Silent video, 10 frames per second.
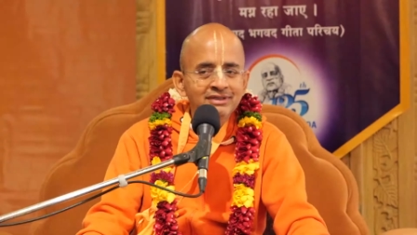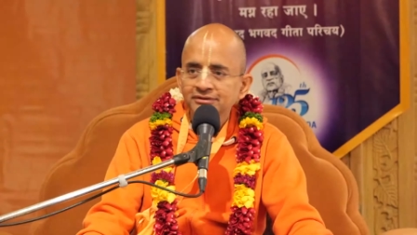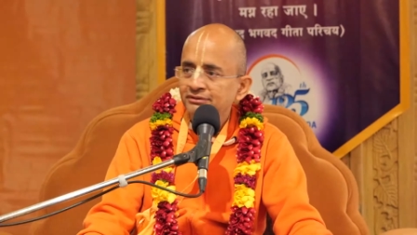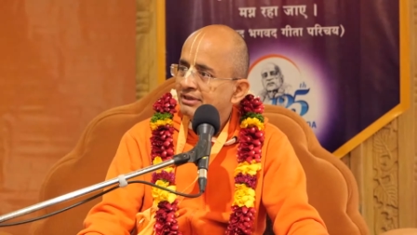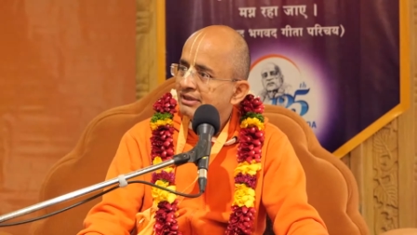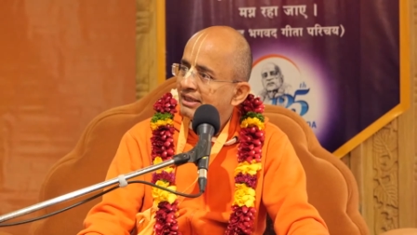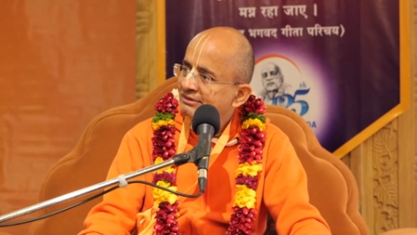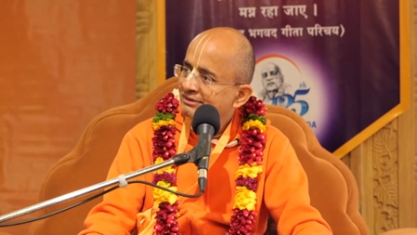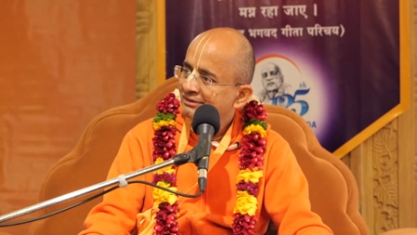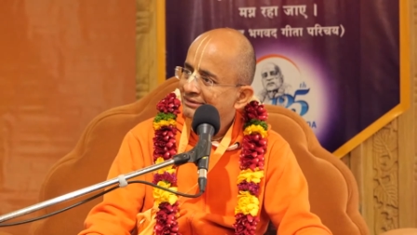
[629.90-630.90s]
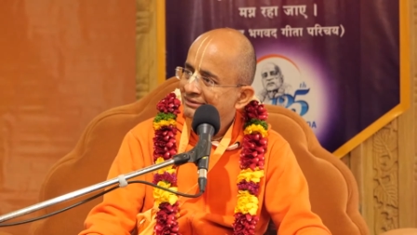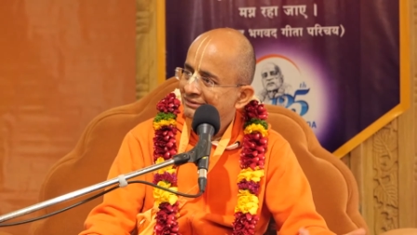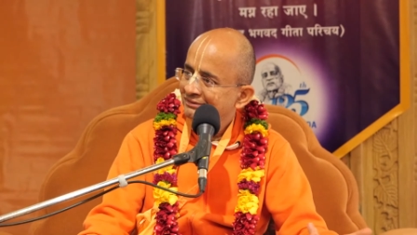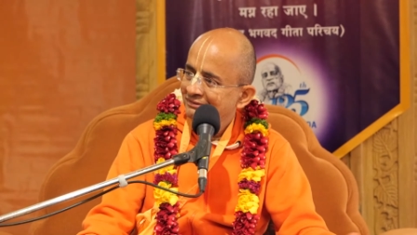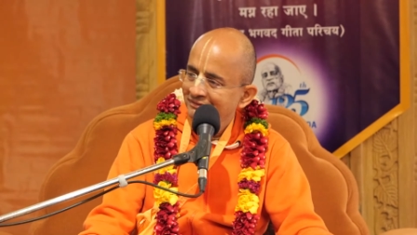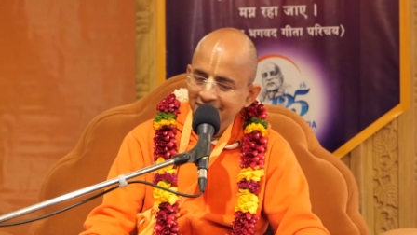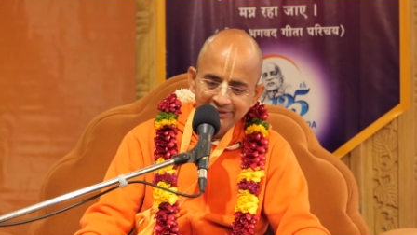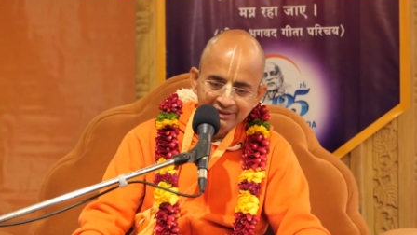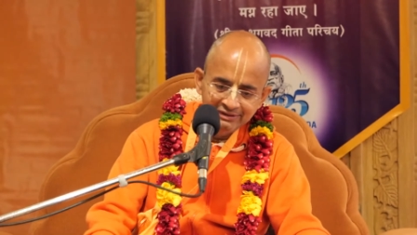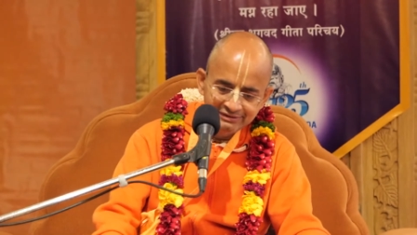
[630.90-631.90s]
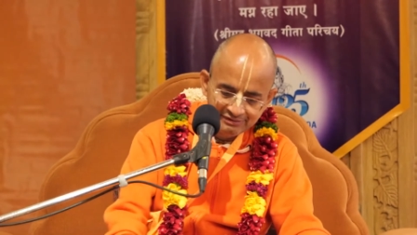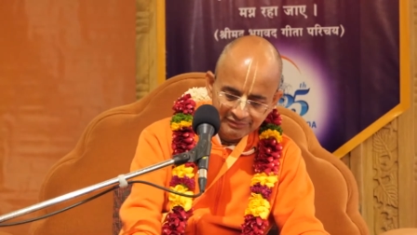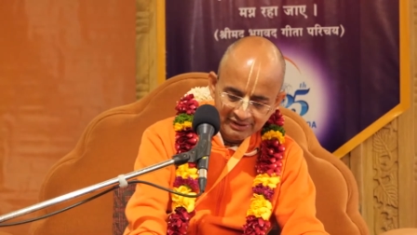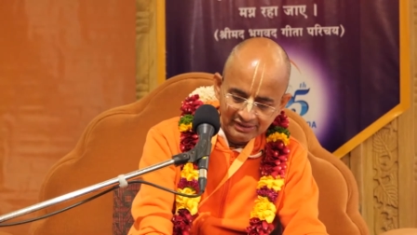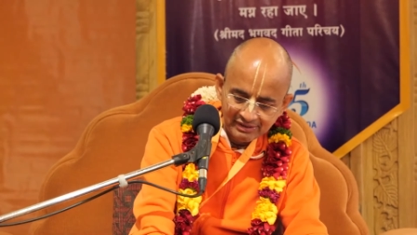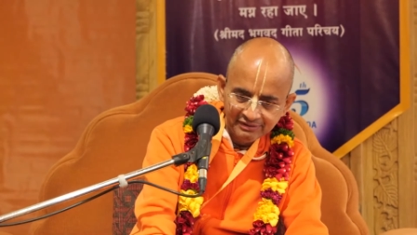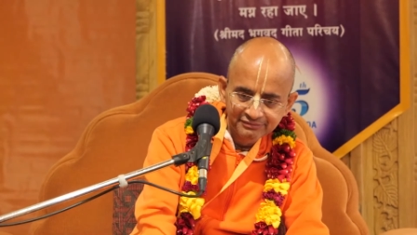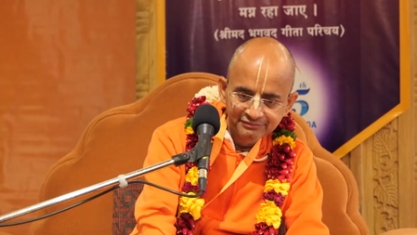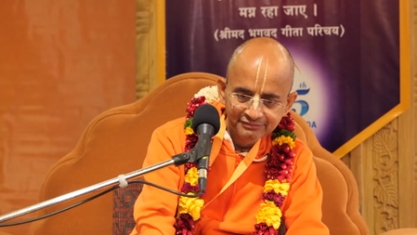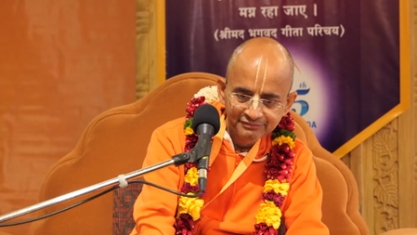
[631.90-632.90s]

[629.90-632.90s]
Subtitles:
their Sukriti has increased immediately.